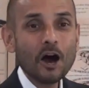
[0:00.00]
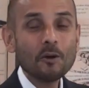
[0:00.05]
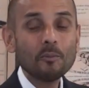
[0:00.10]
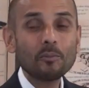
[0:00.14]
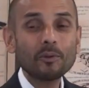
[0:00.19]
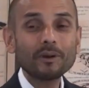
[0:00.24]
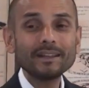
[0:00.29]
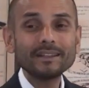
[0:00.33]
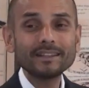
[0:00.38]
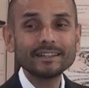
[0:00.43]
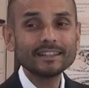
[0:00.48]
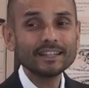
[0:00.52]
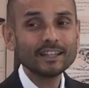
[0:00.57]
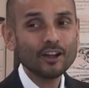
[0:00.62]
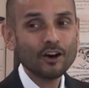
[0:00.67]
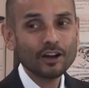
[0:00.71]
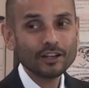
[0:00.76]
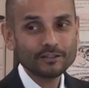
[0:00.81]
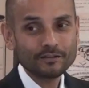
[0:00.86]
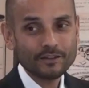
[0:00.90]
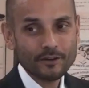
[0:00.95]
But it didn't
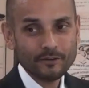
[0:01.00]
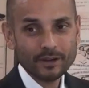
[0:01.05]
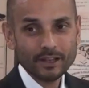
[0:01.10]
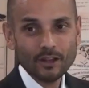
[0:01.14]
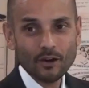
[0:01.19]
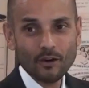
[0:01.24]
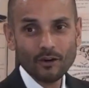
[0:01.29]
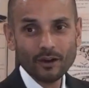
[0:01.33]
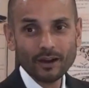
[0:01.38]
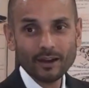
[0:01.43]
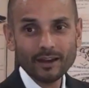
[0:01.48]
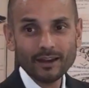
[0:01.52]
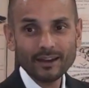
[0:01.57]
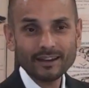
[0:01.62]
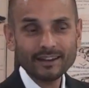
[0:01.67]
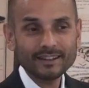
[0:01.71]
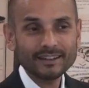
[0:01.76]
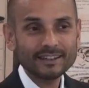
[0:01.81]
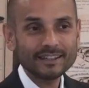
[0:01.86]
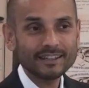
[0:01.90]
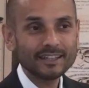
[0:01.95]
last very long,
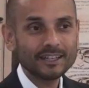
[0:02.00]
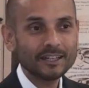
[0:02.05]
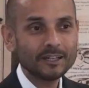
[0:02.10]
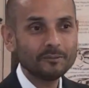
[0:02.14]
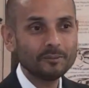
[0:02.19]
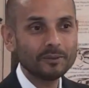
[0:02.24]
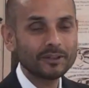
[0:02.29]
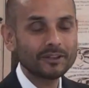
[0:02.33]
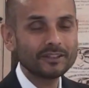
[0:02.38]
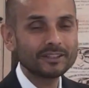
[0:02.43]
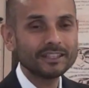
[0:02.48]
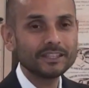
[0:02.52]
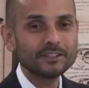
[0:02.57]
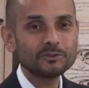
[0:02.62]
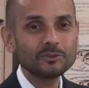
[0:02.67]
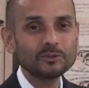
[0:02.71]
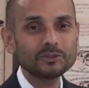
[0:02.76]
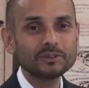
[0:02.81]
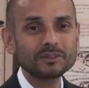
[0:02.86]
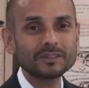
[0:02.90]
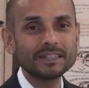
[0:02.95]
because
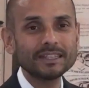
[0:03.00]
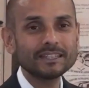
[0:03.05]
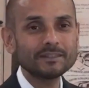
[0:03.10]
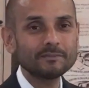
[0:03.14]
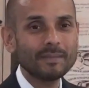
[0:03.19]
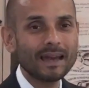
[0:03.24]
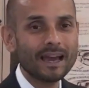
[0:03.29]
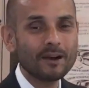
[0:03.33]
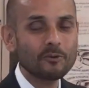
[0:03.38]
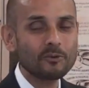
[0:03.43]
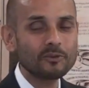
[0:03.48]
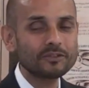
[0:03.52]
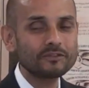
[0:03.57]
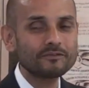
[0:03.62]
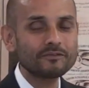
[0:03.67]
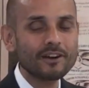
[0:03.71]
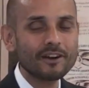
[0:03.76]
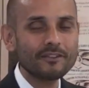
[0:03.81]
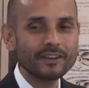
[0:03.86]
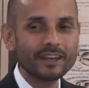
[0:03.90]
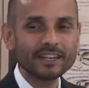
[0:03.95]
this man was
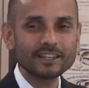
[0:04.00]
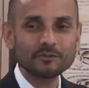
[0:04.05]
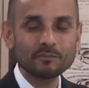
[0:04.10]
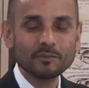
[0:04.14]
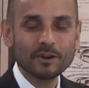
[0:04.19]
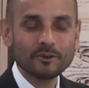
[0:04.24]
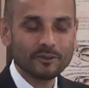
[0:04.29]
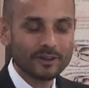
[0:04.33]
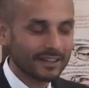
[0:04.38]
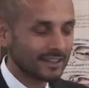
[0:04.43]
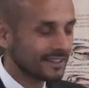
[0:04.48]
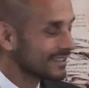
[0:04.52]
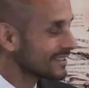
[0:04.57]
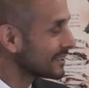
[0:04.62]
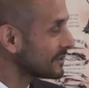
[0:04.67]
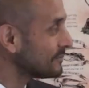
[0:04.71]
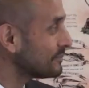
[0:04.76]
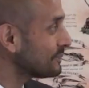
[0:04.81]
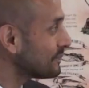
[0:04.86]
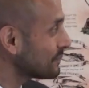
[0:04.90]
very experienced.